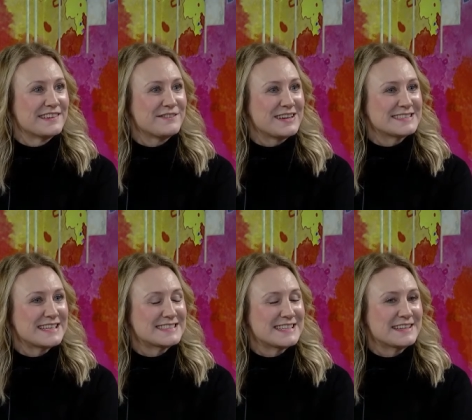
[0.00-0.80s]

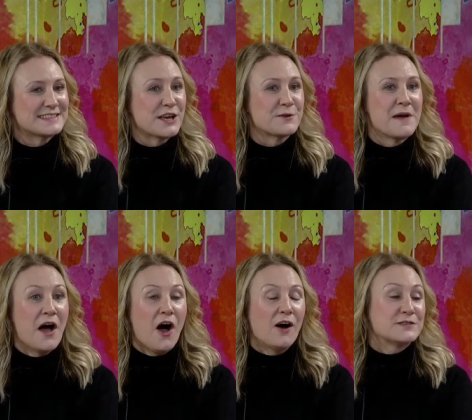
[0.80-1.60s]
Fantastic. So
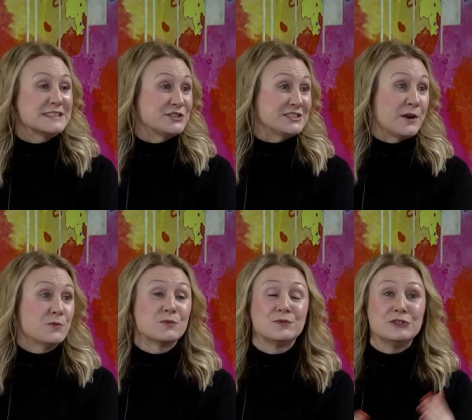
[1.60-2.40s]
obviously, as you said,
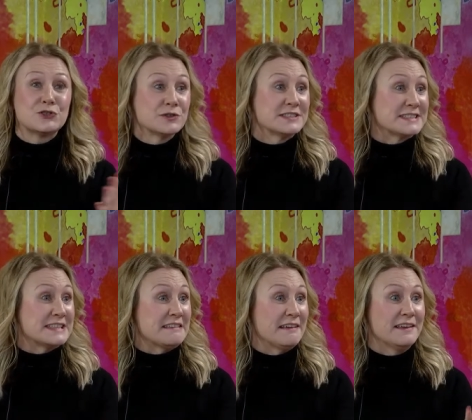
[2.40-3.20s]
you joined us
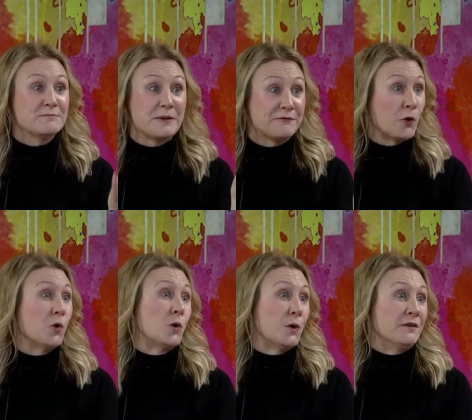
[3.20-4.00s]

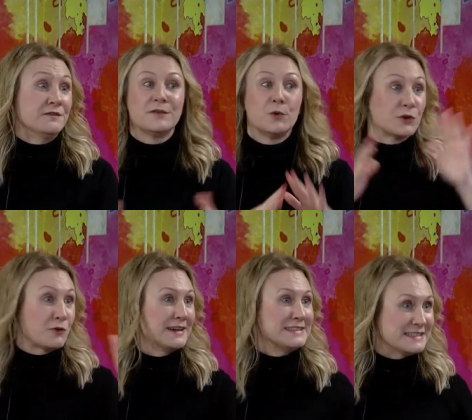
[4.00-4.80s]
before all the
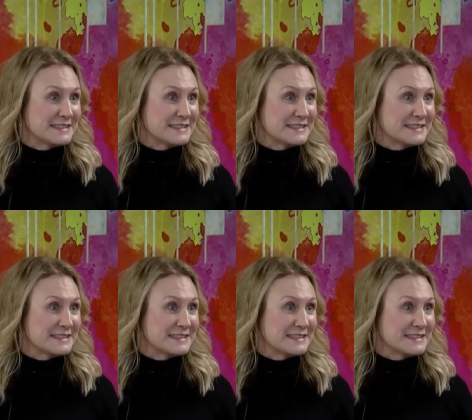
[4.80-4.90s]
craziness